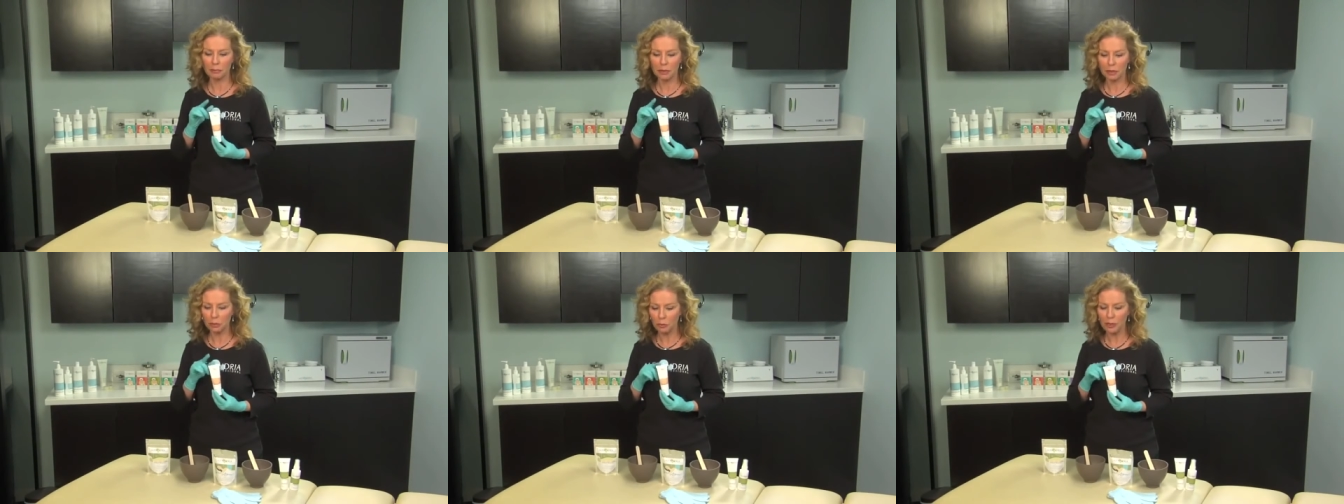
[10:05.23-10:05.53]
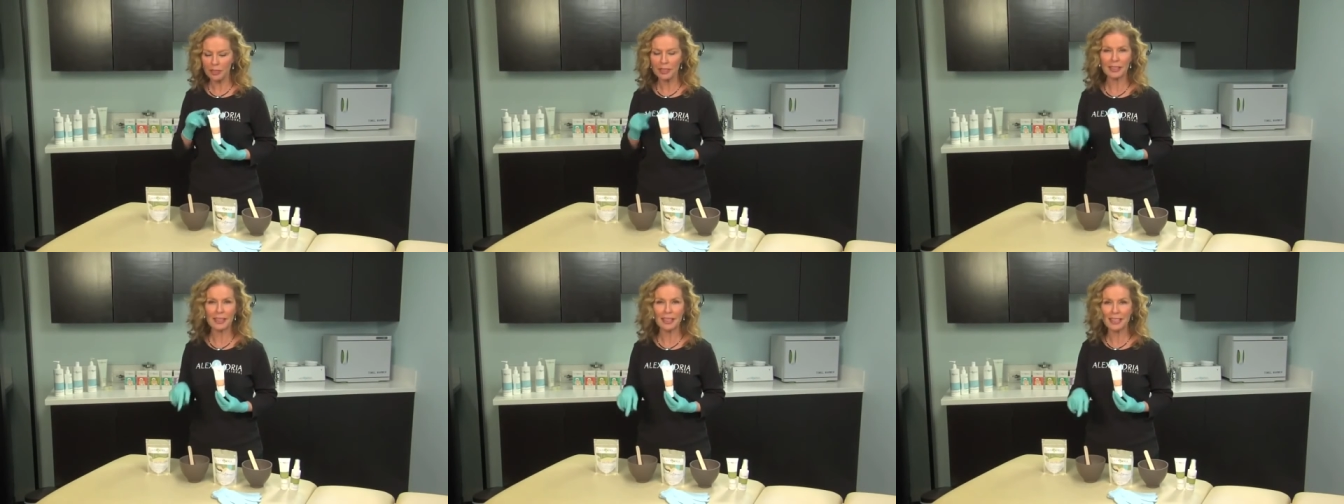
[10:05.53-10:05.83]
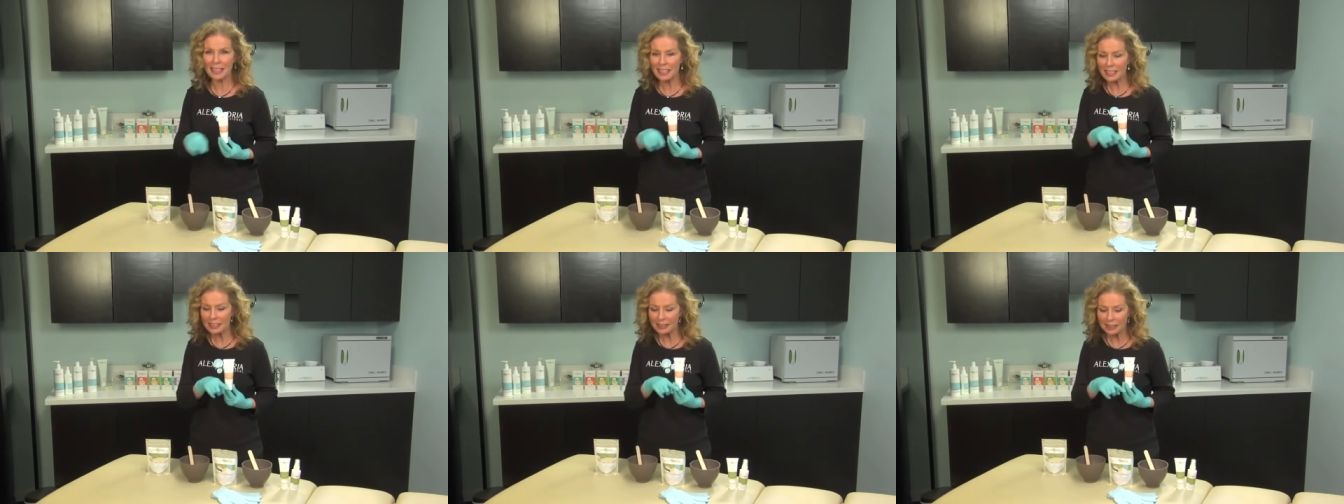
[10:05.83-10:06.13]
Between
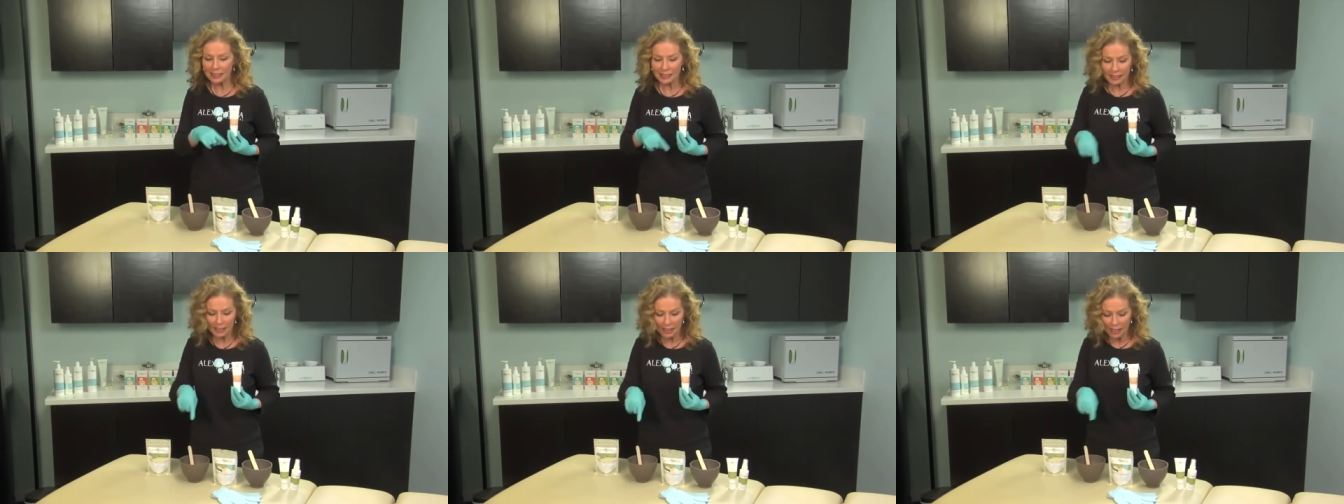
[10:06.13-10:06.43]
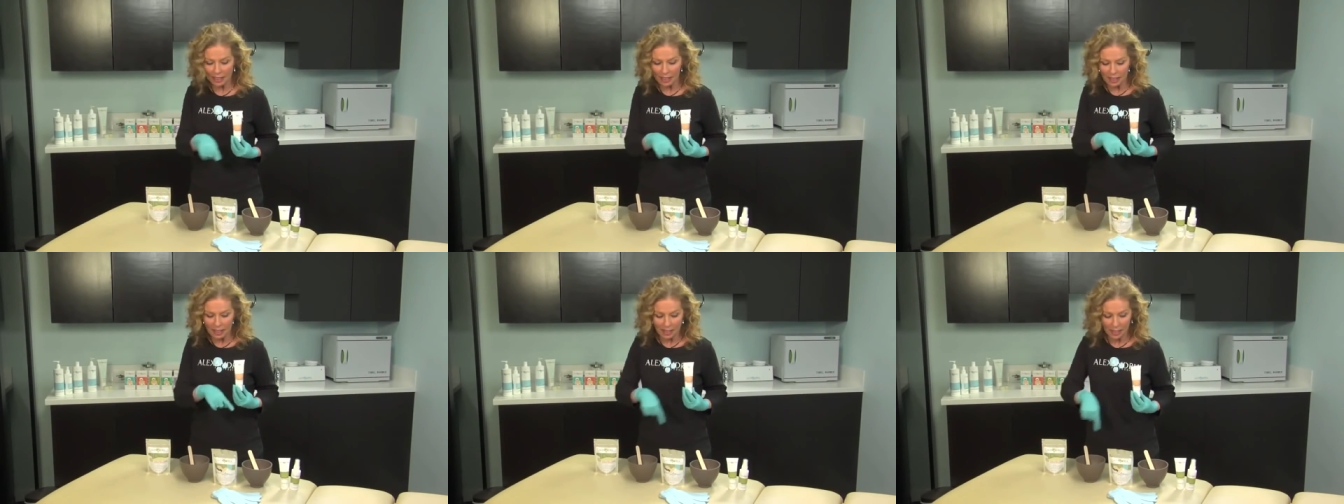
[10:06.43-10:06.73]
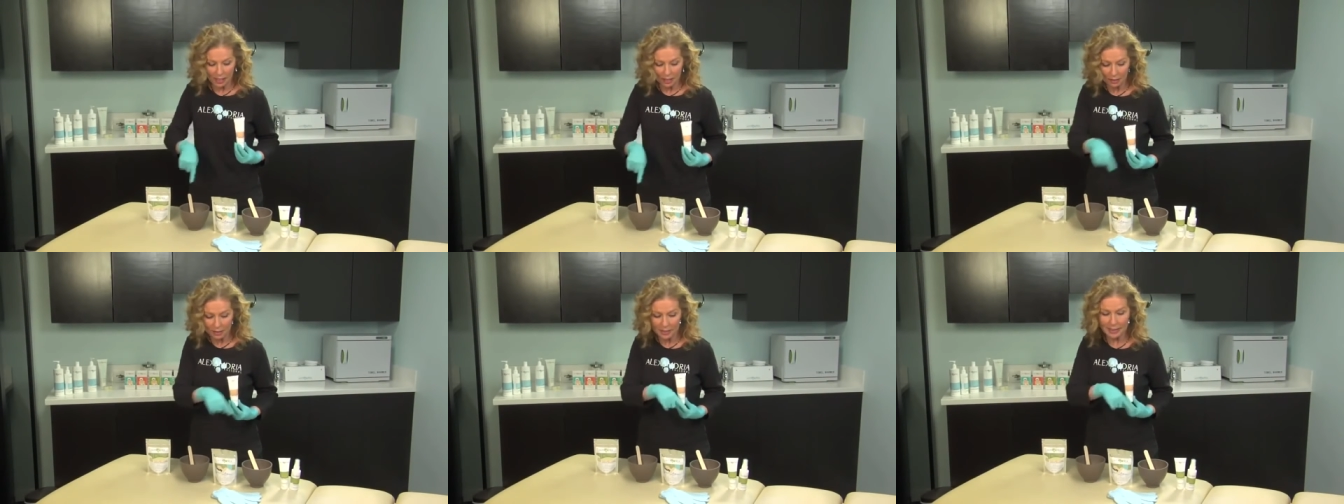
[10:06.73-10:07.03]
this
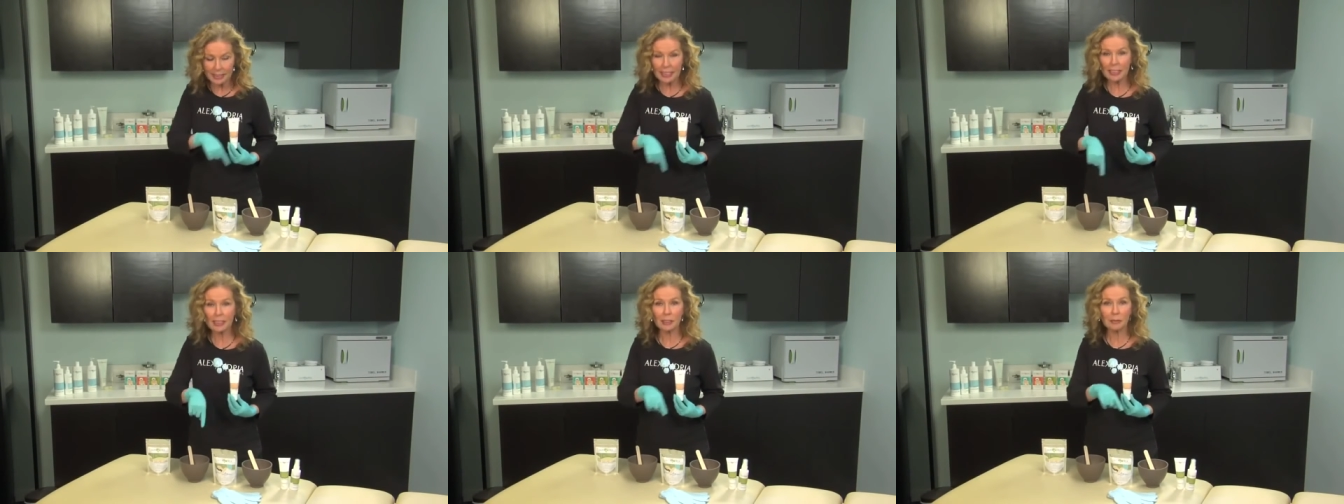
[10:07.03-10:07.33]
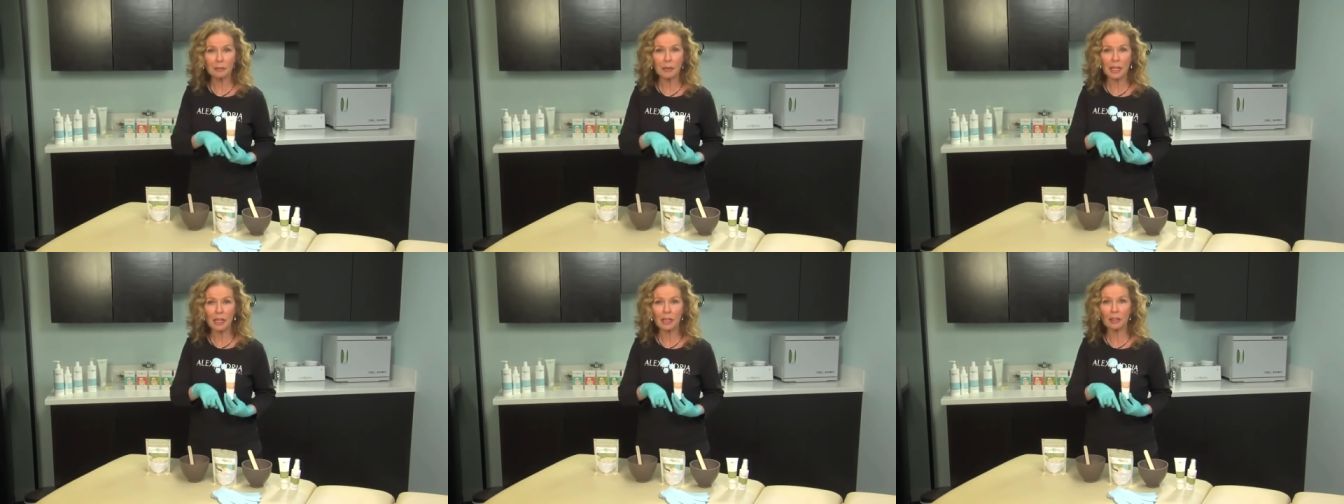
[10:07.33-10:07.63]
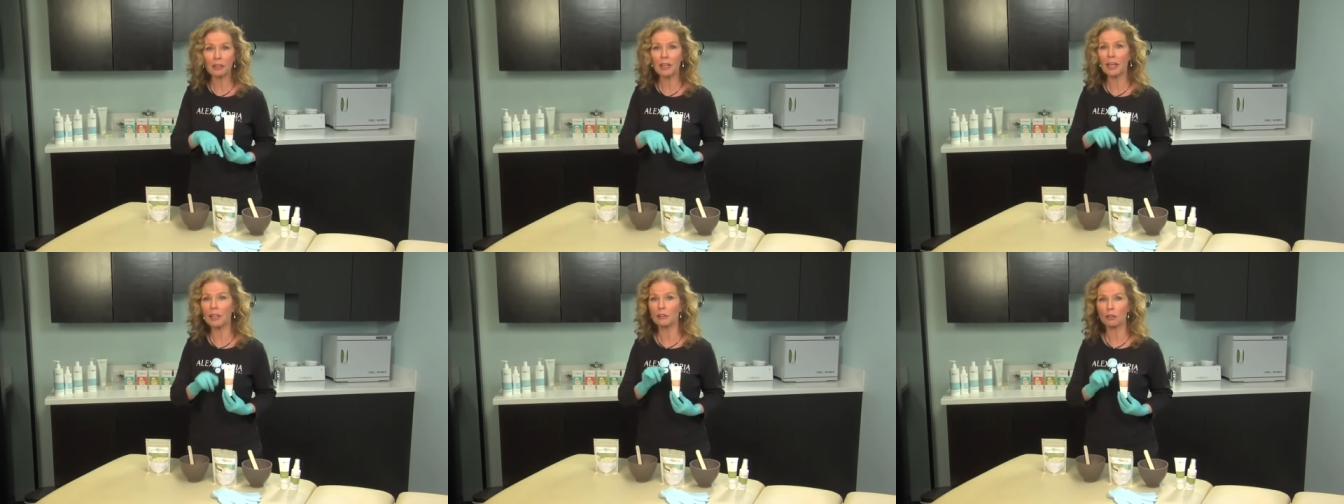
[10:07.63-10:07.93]
system
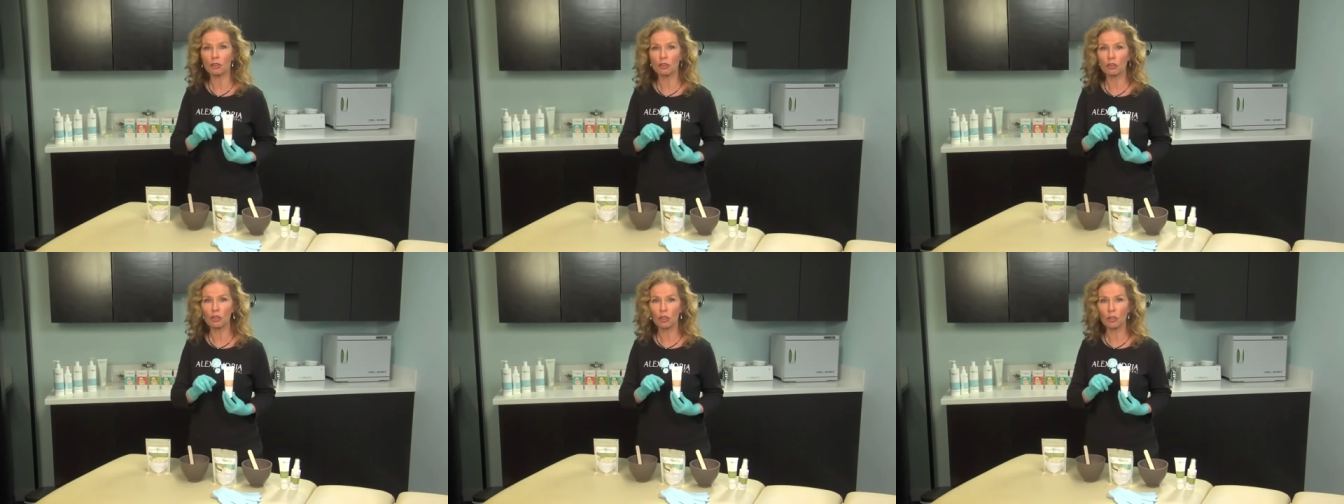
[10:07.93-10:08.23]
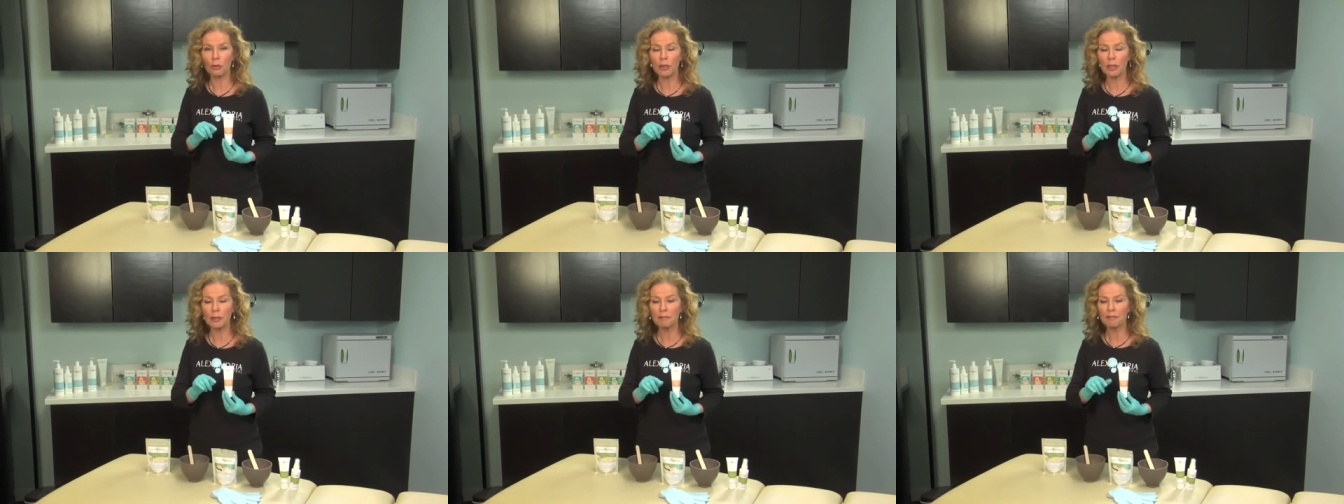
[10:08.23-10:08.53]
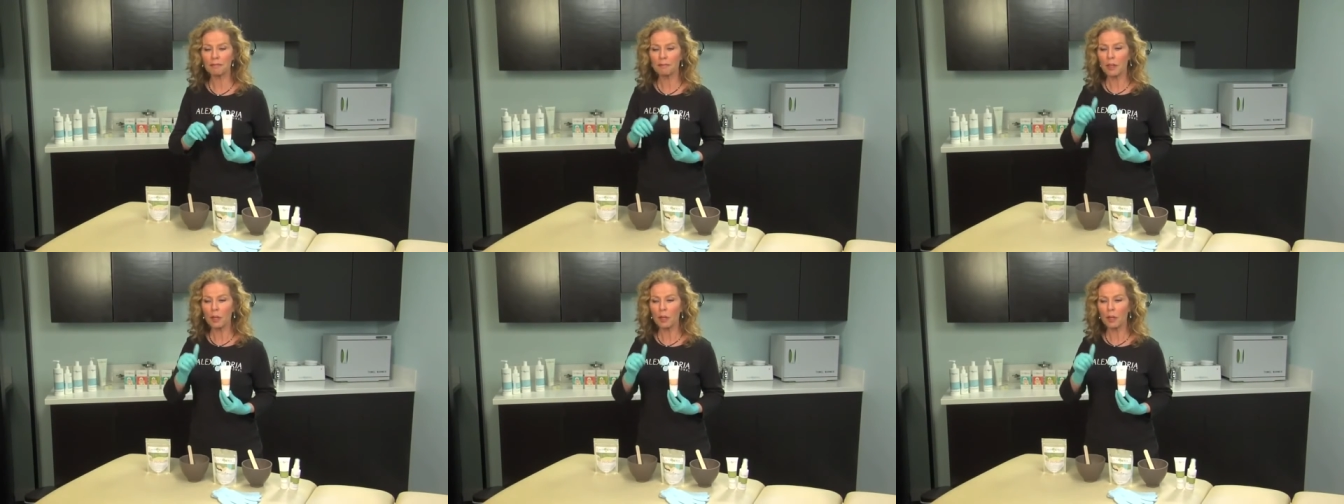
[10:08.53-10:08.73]
here and the sugaring,